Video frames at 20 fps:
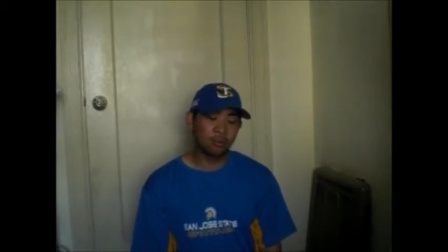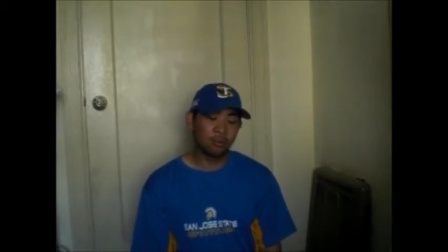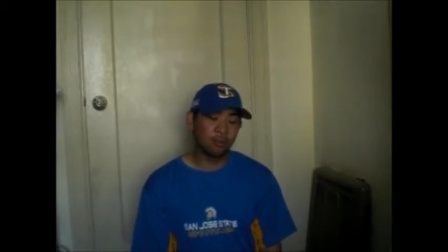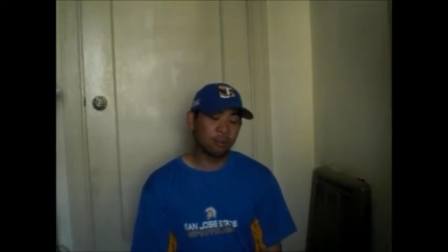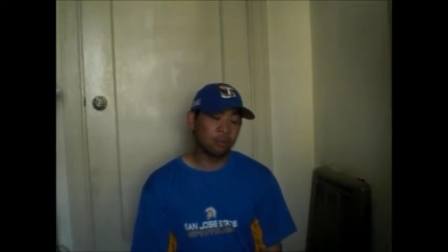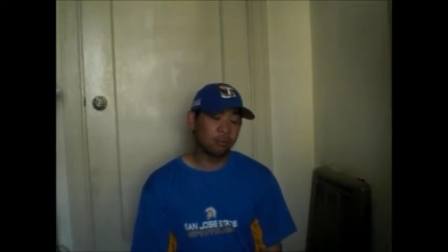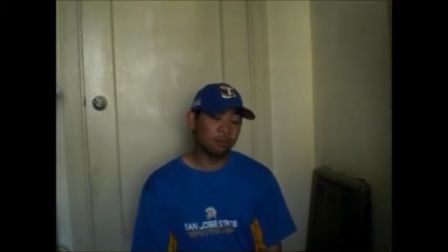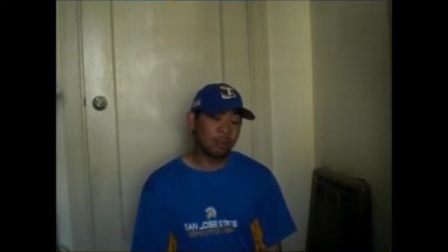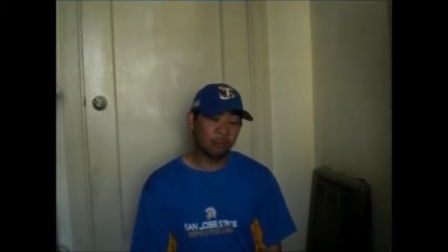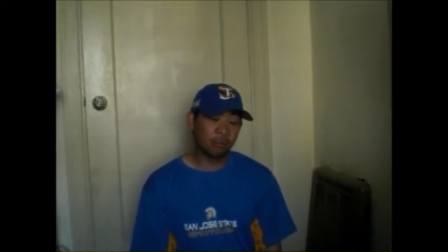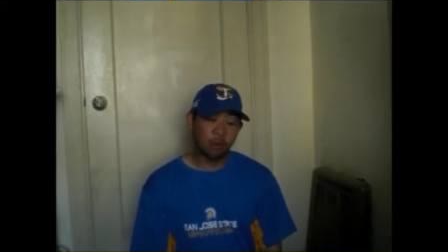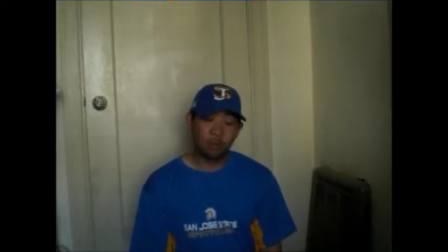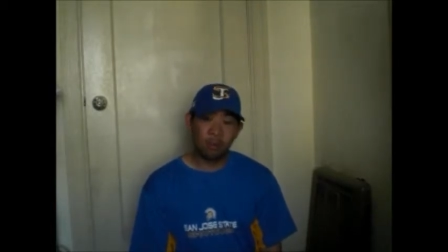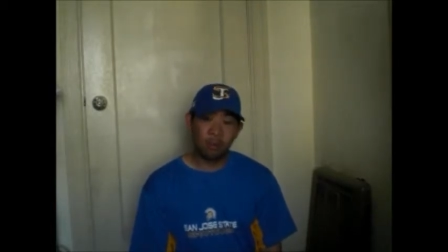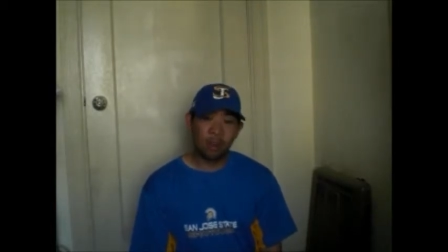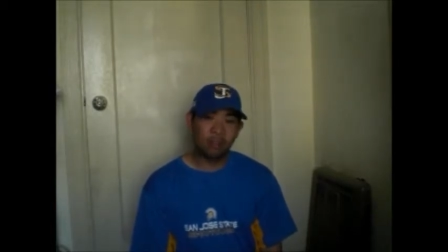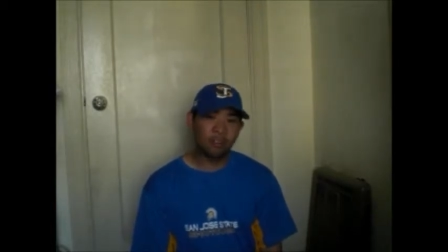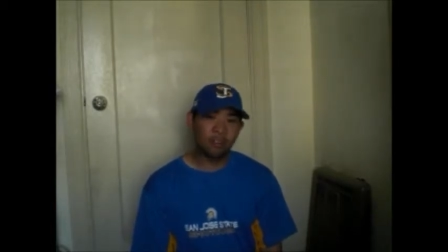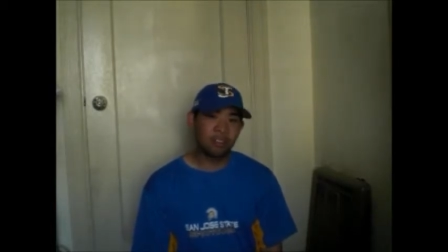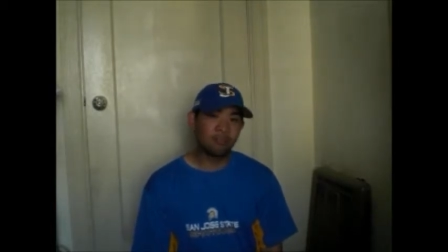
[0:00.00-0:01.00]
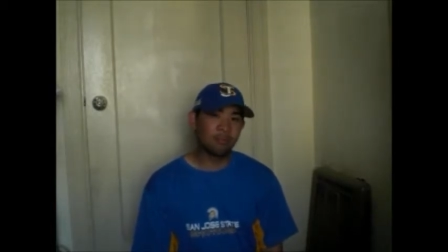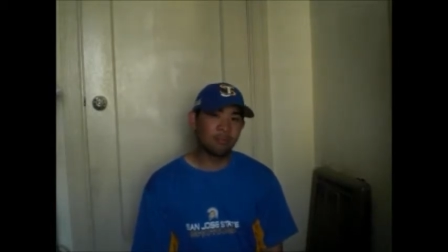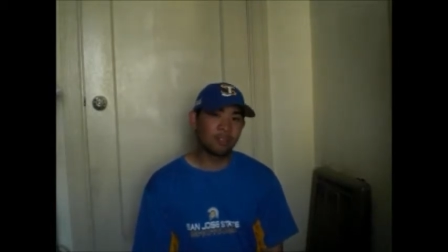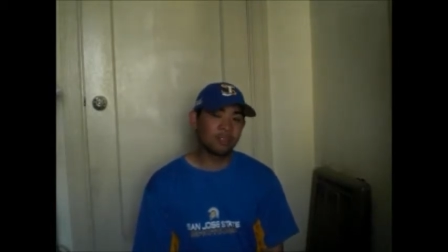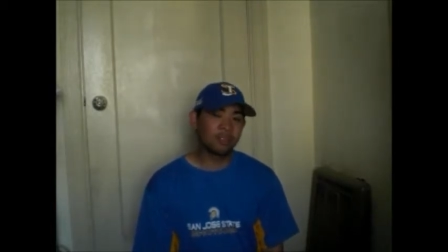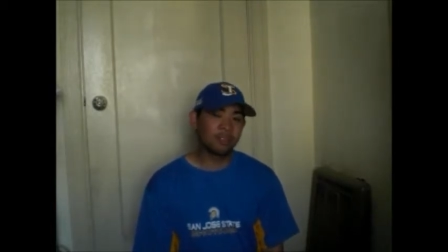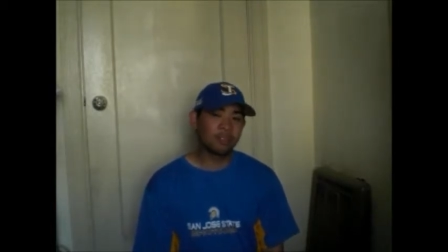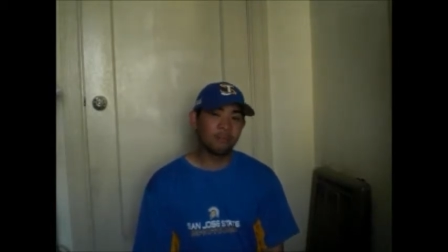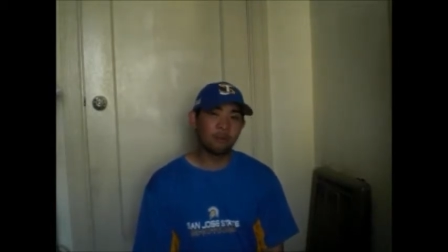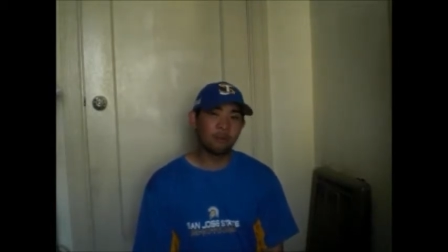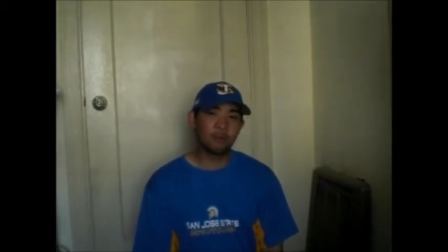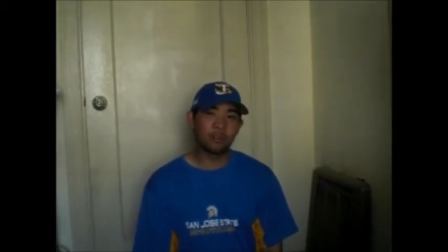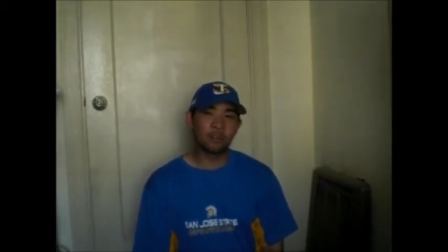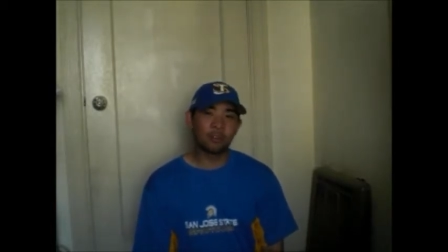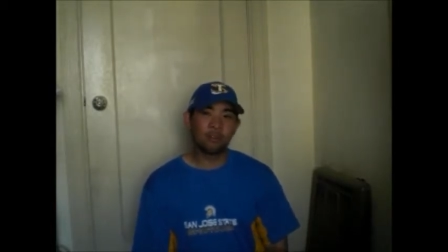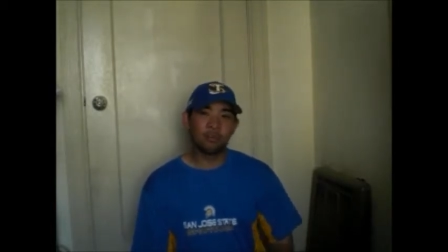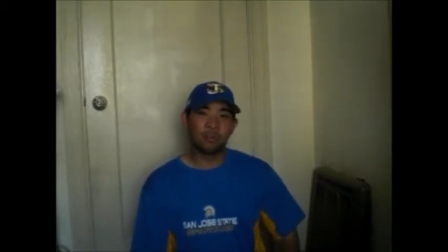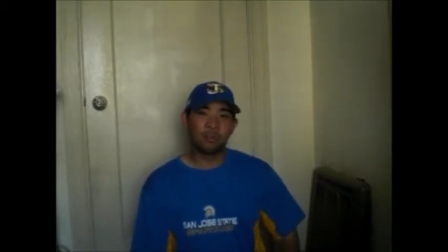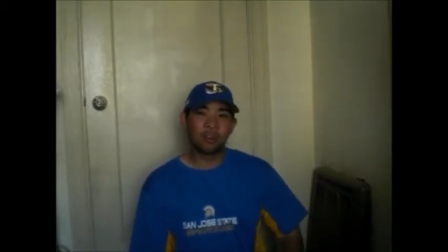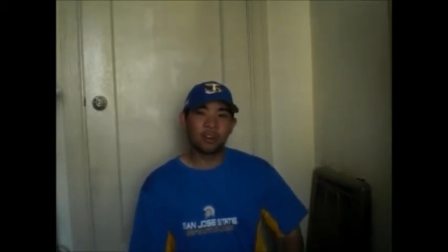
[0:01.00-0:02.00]
or they were well in within the fourth
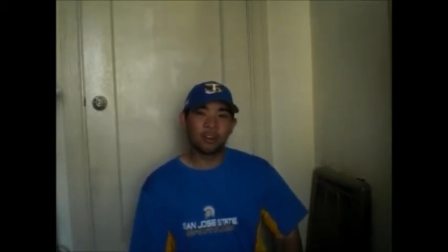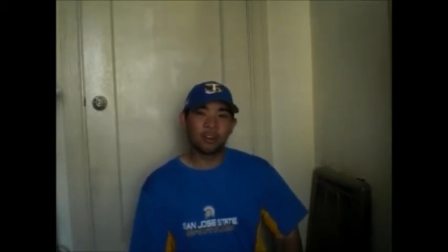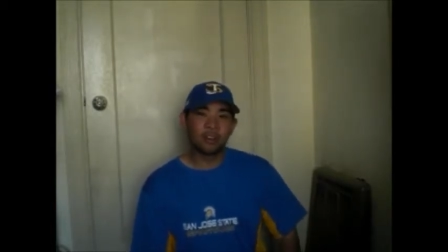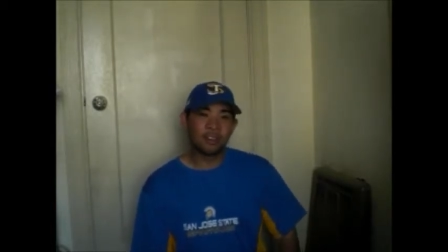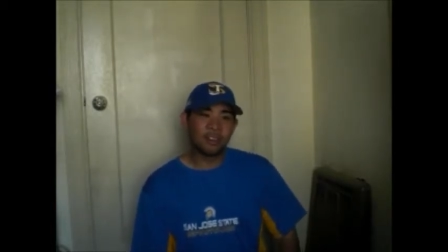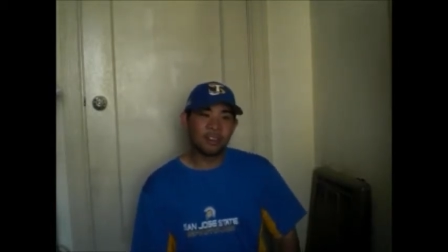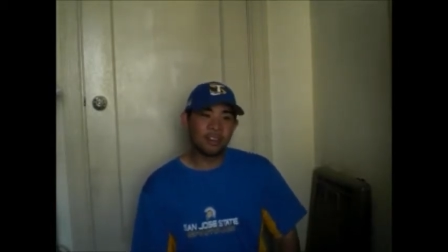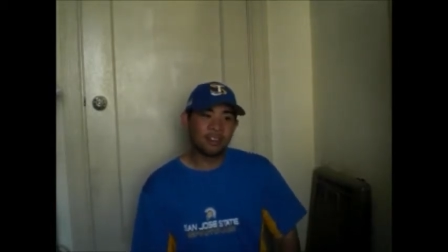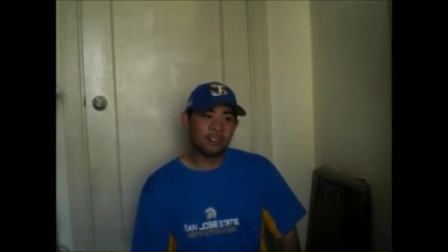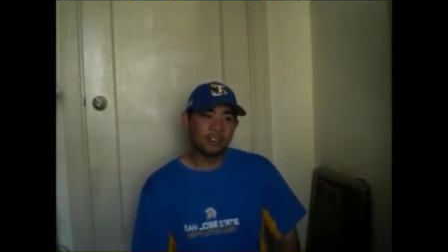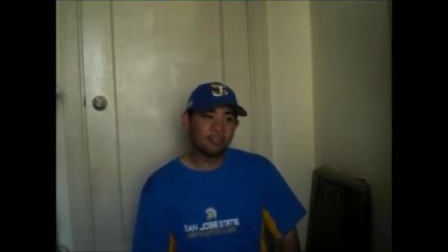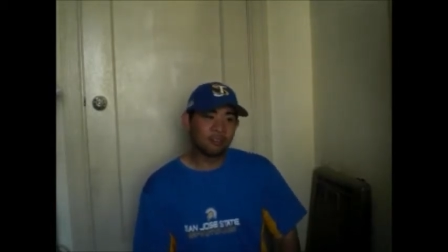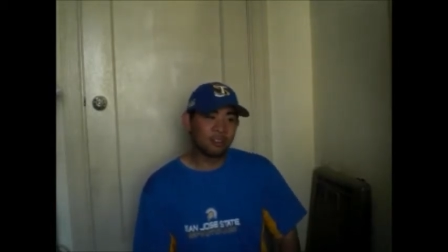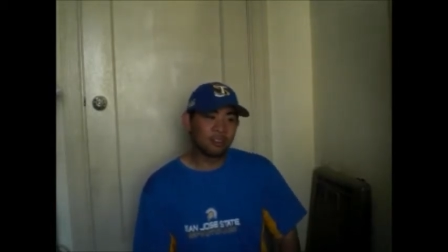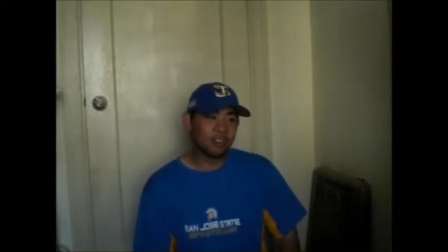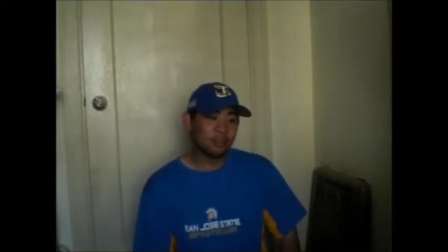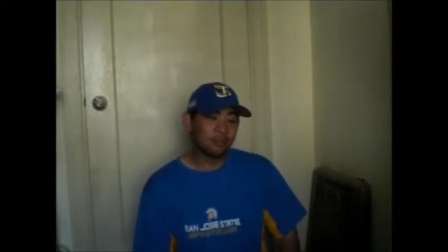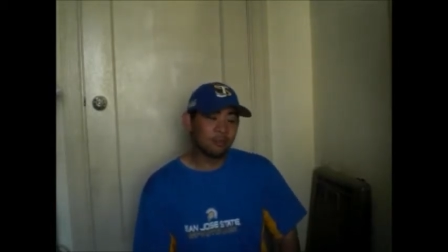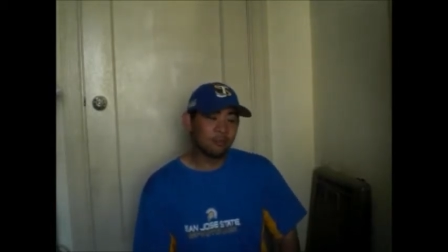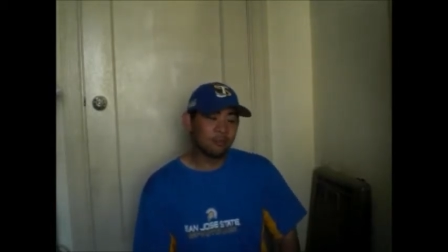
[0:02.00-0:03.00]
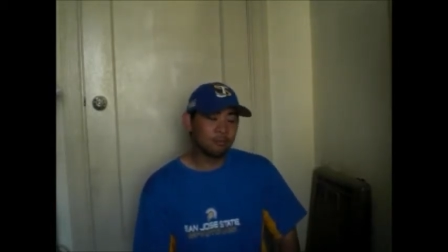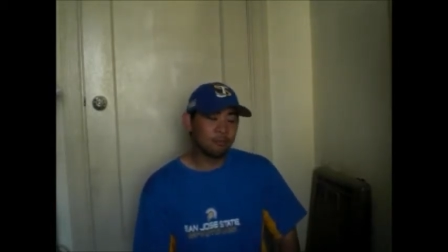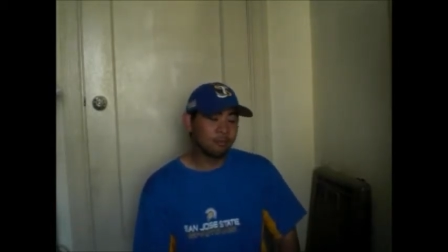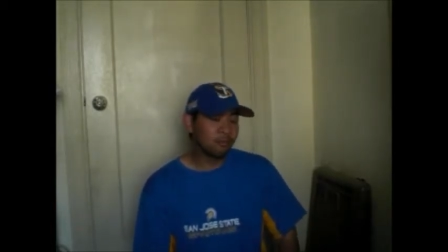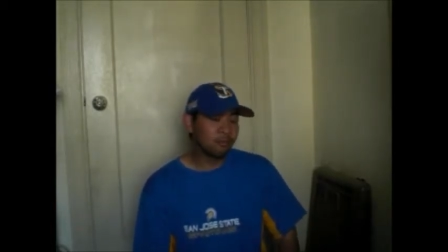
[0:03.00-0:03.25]
quarter. Uh, there were a couple